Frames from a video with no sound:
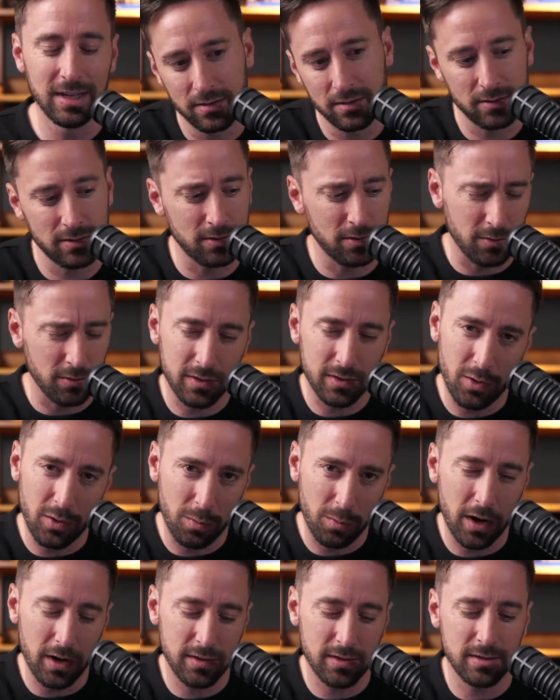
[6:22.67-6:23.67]
So this whole
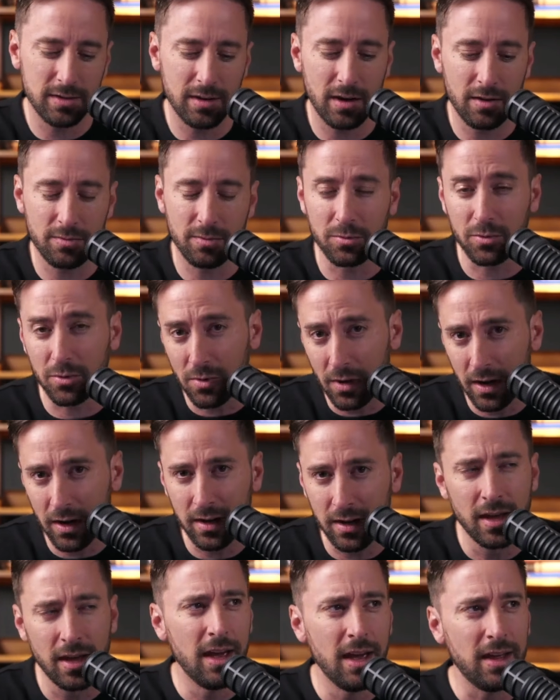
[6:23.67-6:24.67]
process now from creating